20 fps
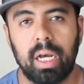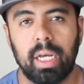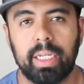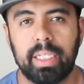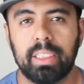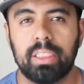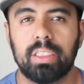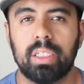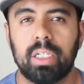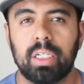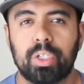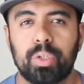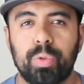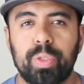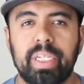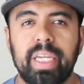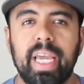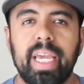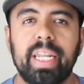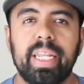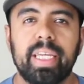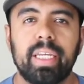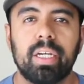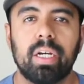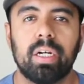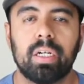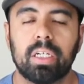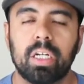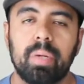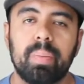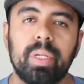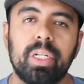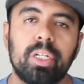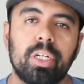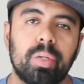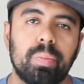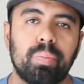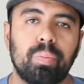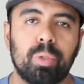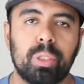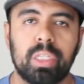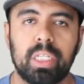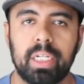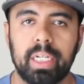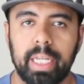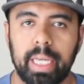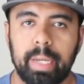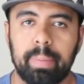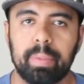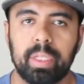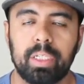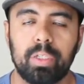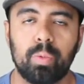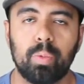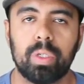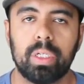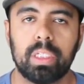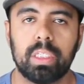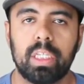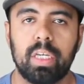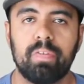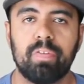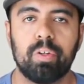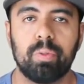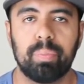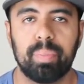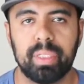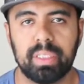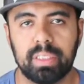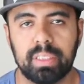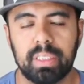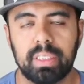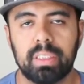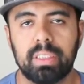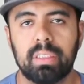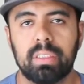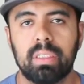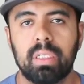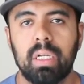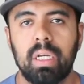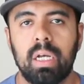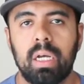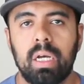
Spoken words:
is coming up with the name that you want to give your business.